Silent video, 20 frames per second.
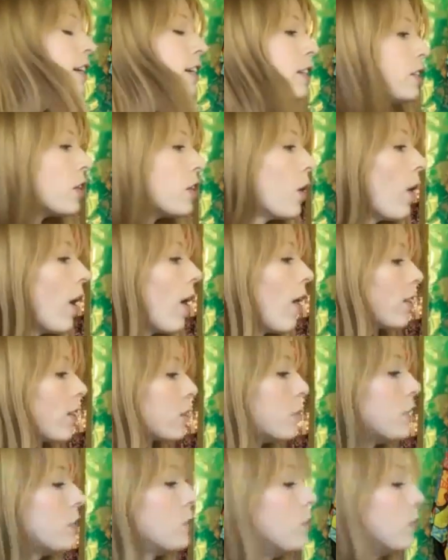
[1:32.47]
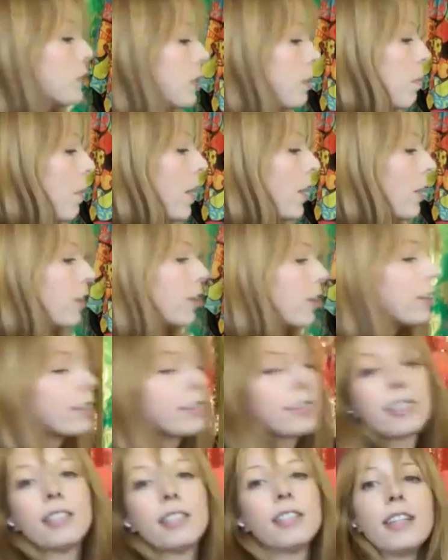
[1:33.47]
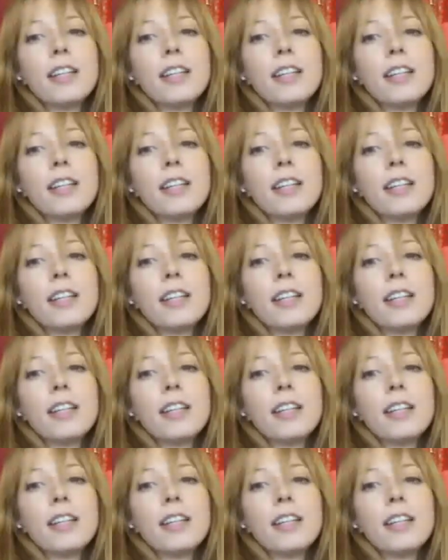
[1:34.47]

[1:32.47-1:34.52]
So I'll also be using markers,